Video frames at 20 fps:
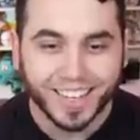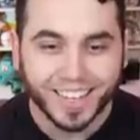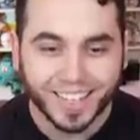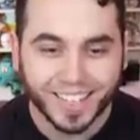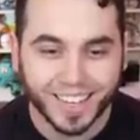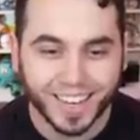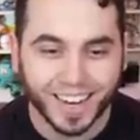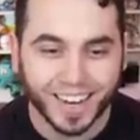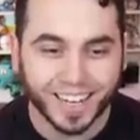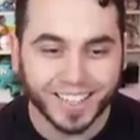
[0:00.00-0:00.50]

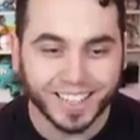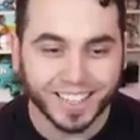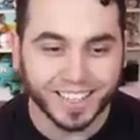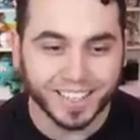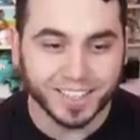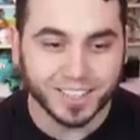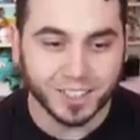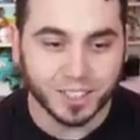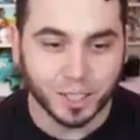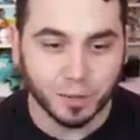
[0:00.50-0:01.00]
yeah, I think
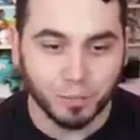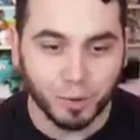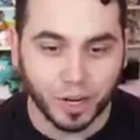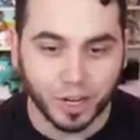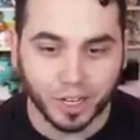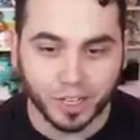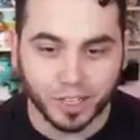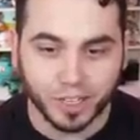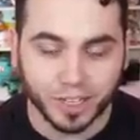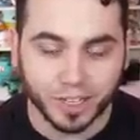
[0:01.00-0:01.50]
this is the
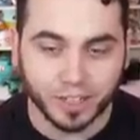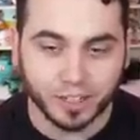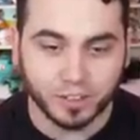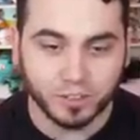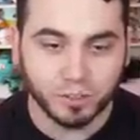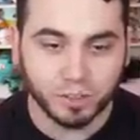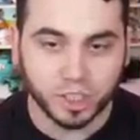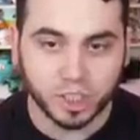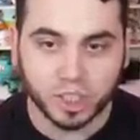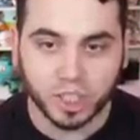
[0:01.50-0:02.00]
Bug Clan,
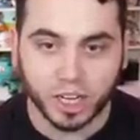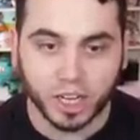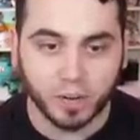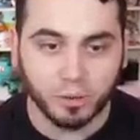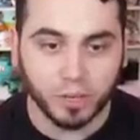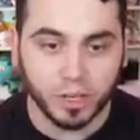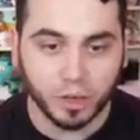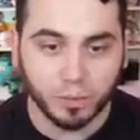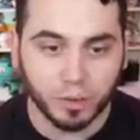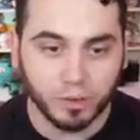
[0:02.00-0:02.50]
which, hey,
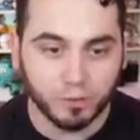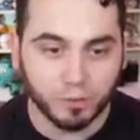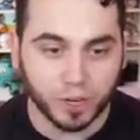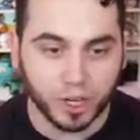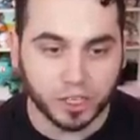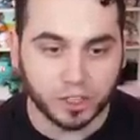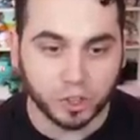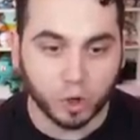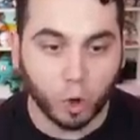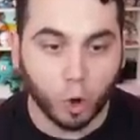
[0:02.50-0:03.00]
we could be
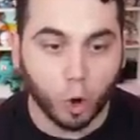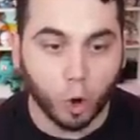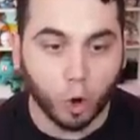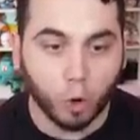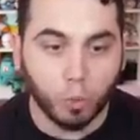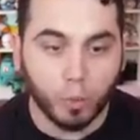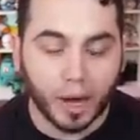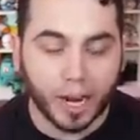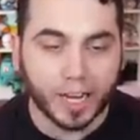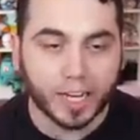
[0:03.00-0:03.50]
friends.
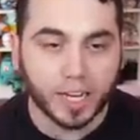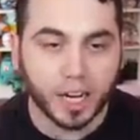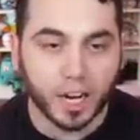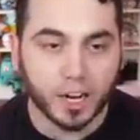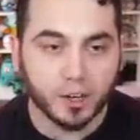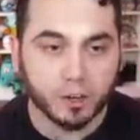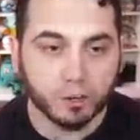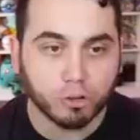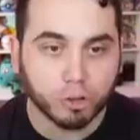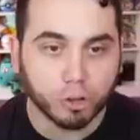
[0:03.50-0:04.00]
Oh my
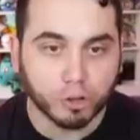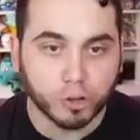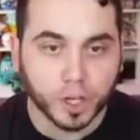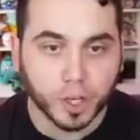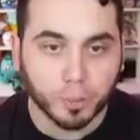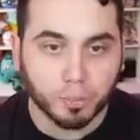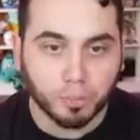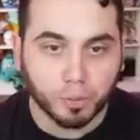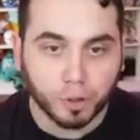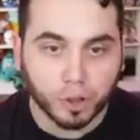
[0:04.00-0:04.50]
god, you're
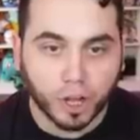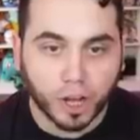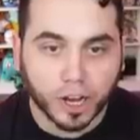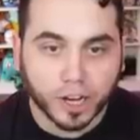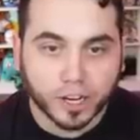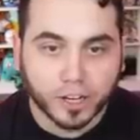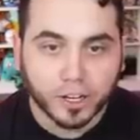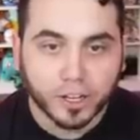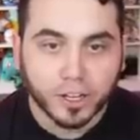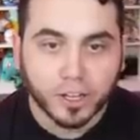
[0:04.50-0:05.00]
learning
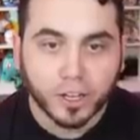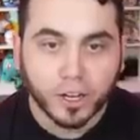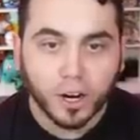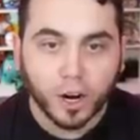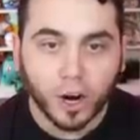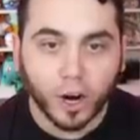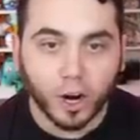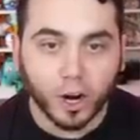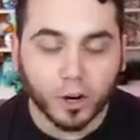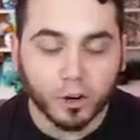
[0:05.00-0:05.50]
Pluck
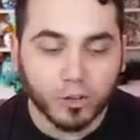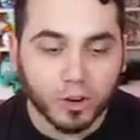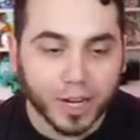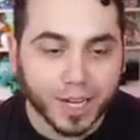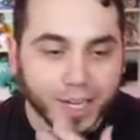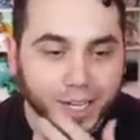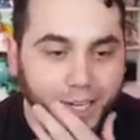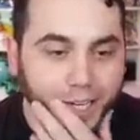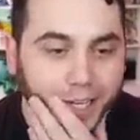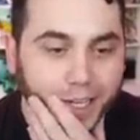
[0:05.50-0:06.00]

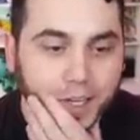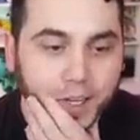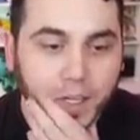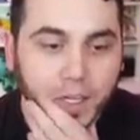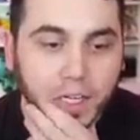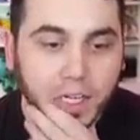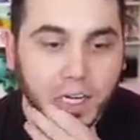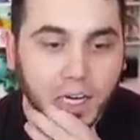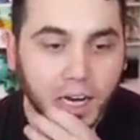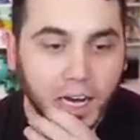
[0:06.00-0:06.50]
already.
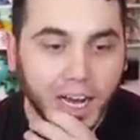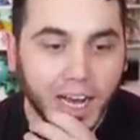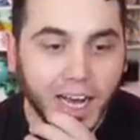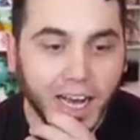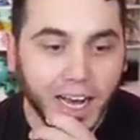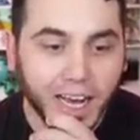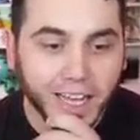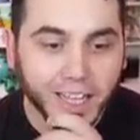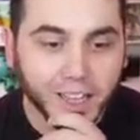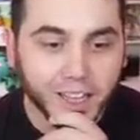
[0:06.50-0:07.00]

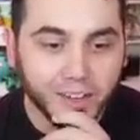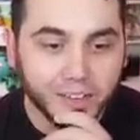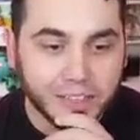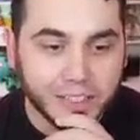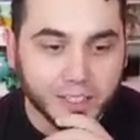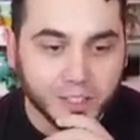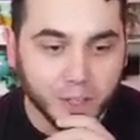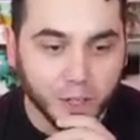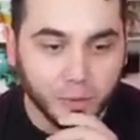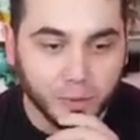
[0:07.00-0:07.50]
Ah, I love
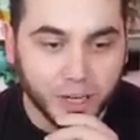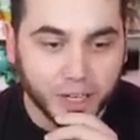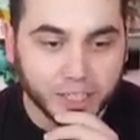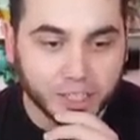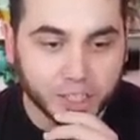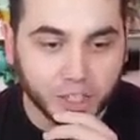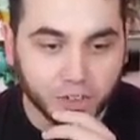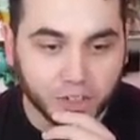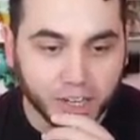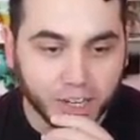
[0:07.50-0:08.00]
it so
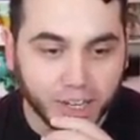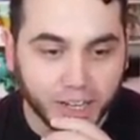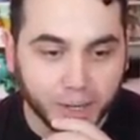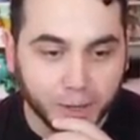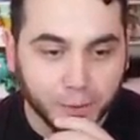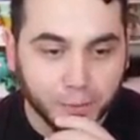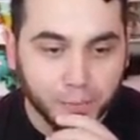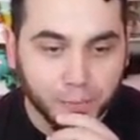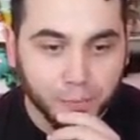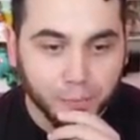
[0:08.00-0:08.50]
much.
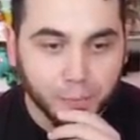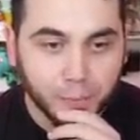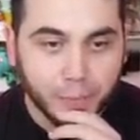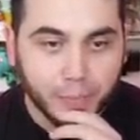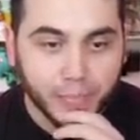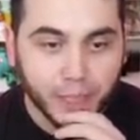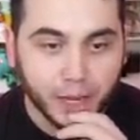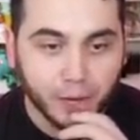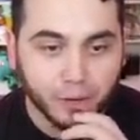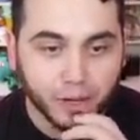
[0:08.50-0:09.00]
Okay.
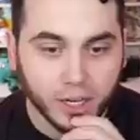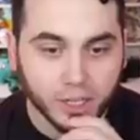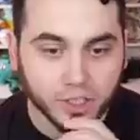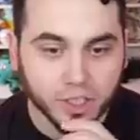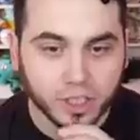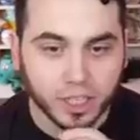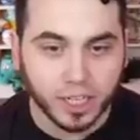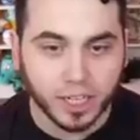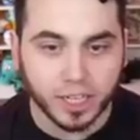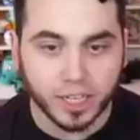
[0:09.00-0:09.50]
And what
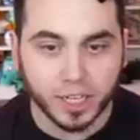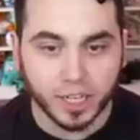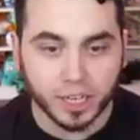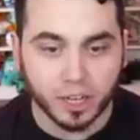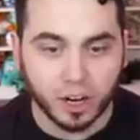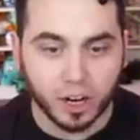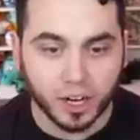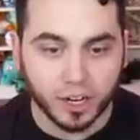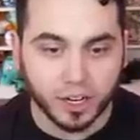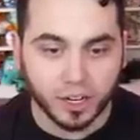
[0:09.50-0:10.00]
else? And a
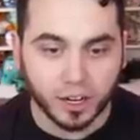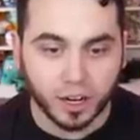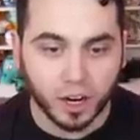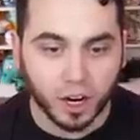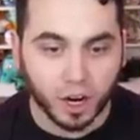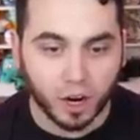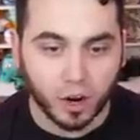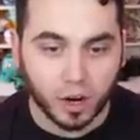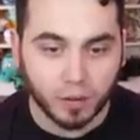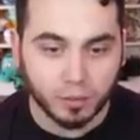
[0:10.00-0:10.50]
Nincada.
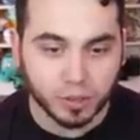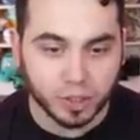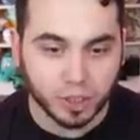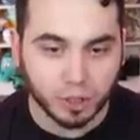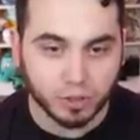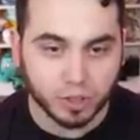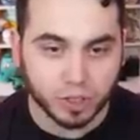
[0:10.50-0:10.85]
Oh, I'm so